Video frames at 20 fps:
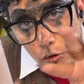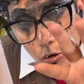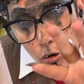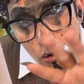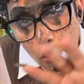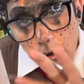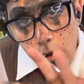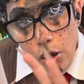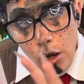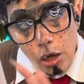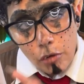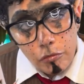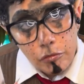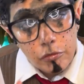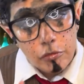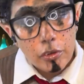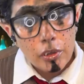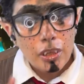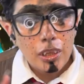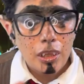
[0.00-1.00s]

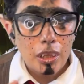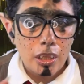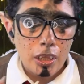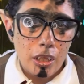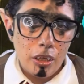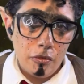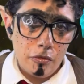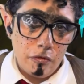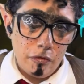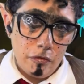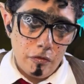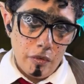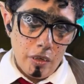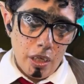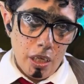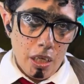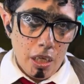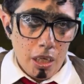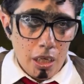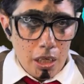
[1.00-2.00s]
off their
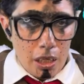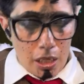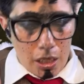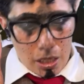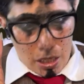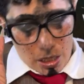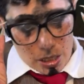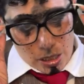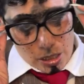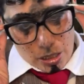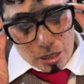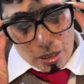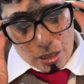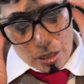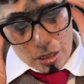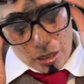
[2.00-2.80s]
feet. Yeah.